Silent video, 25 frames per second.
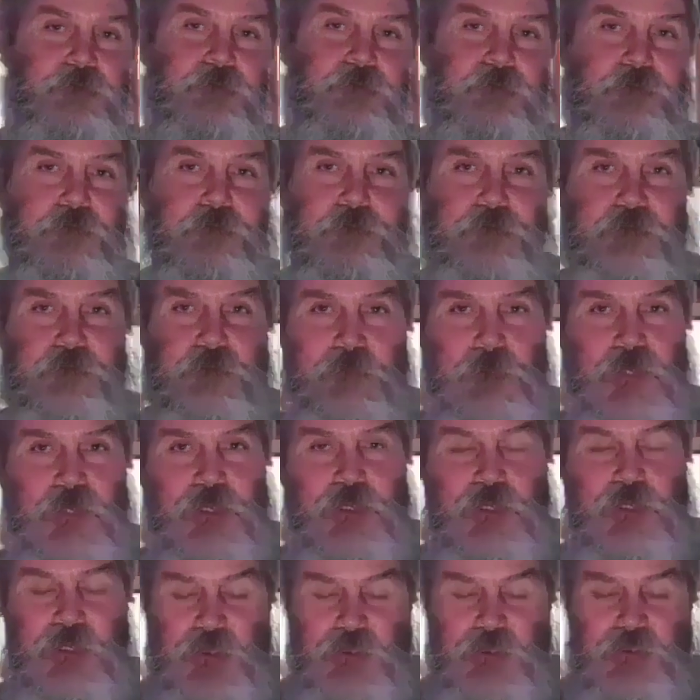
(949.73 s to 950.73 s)
Okay,
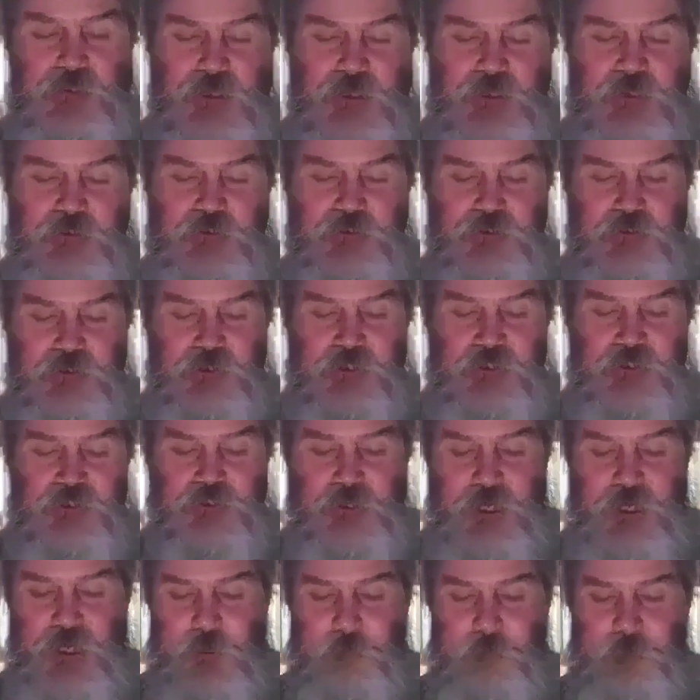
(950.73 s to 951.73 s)

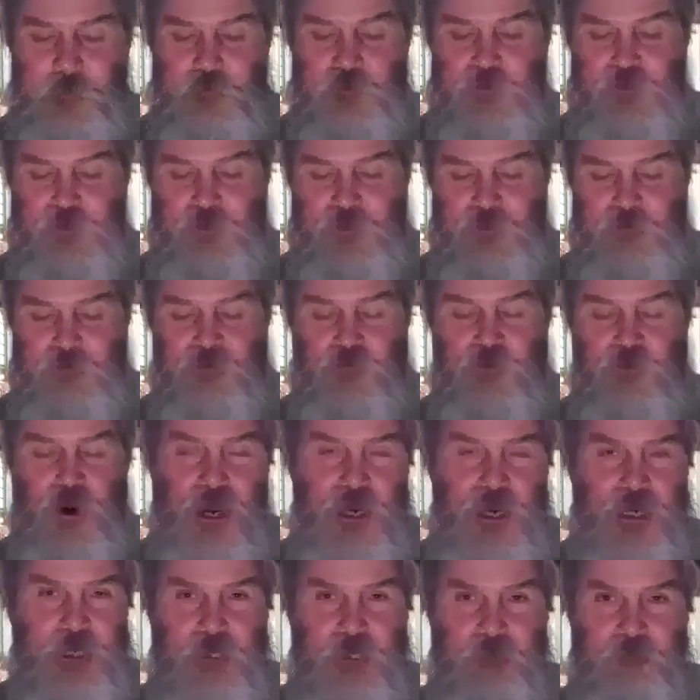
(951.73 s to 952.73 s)
these are
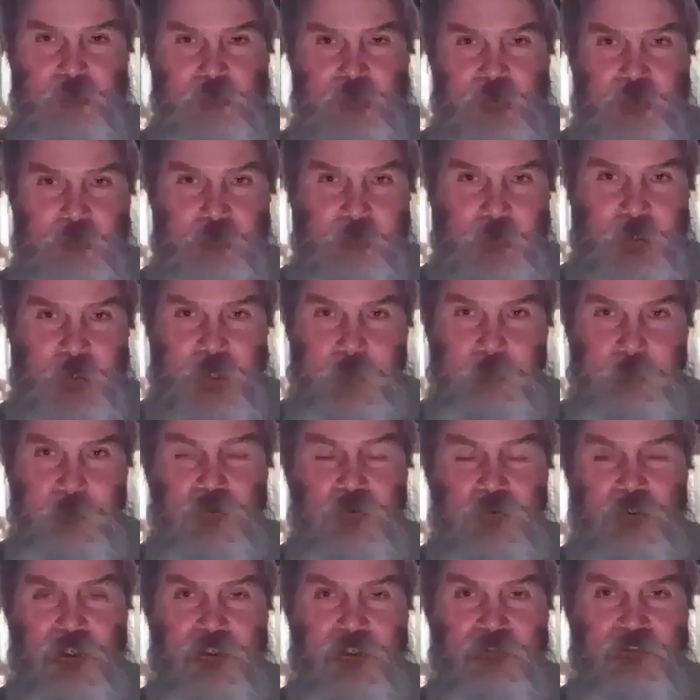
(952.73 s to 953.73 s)
examples of
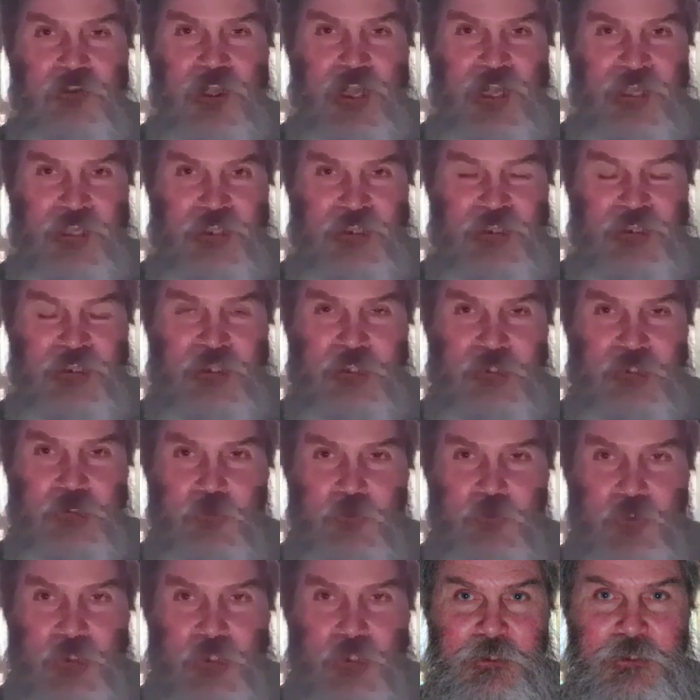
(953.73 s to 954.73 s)
writing for the people
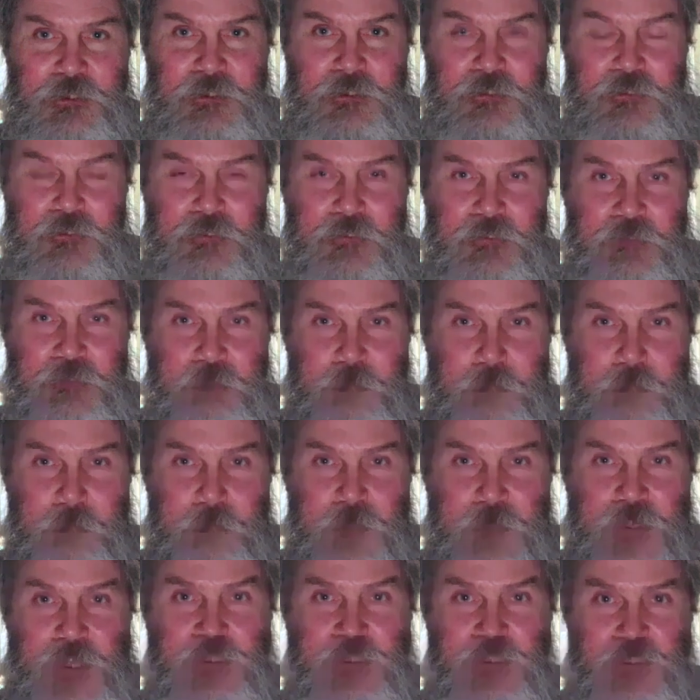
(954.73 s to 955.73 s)
of
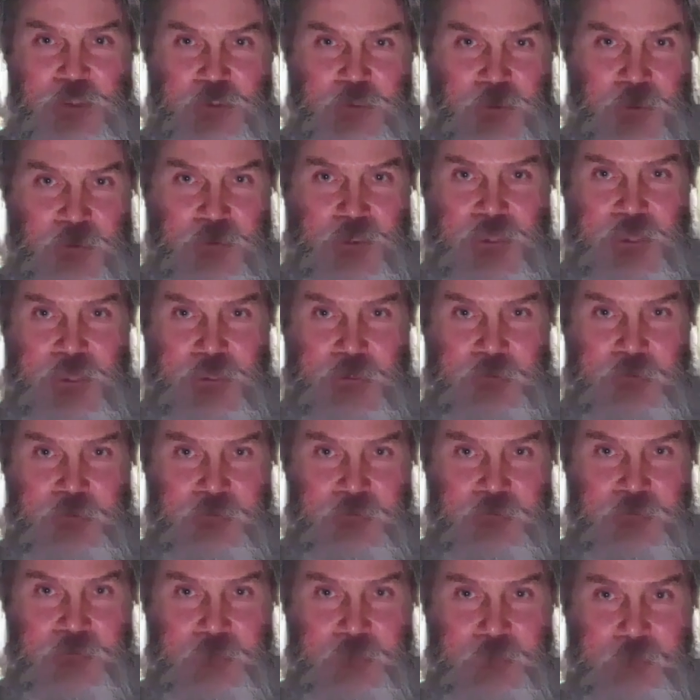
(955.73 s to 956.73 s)
antiquity
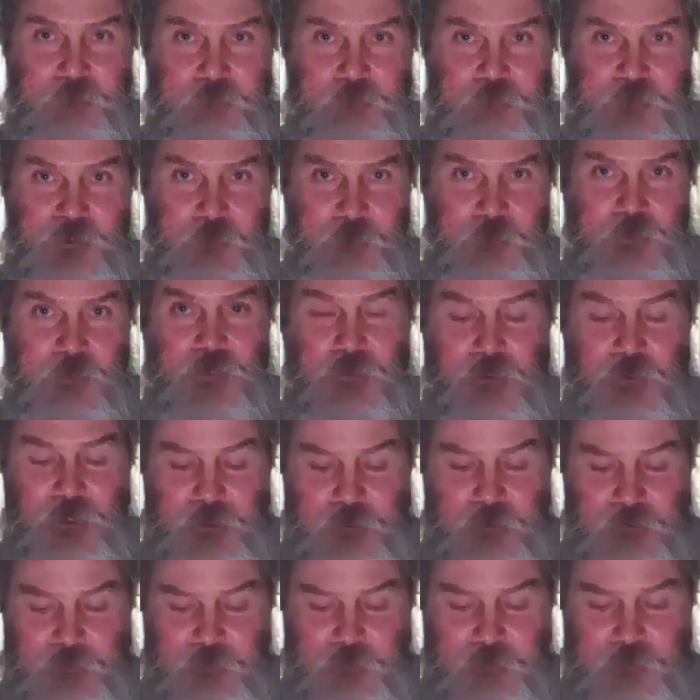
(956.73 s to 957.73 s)
and the Dark
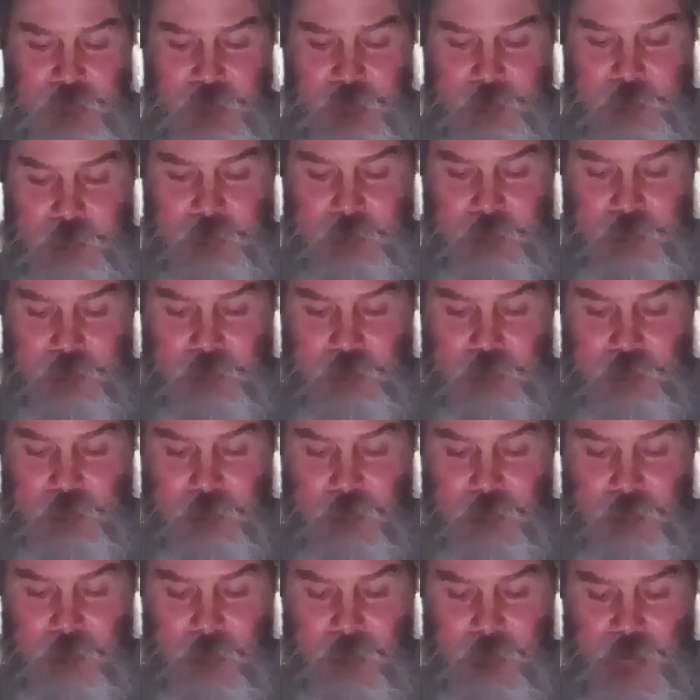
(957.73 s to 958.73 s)
Ages, the Middle
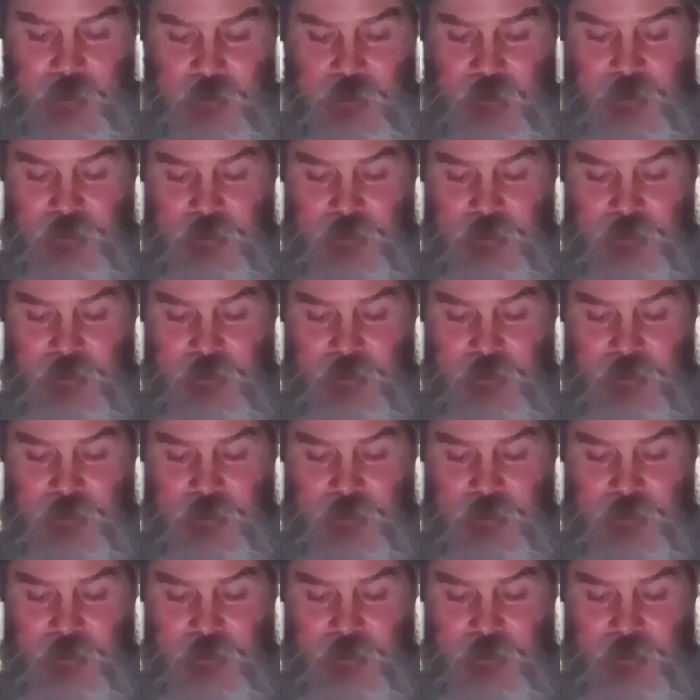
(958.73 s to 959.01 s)
Ages.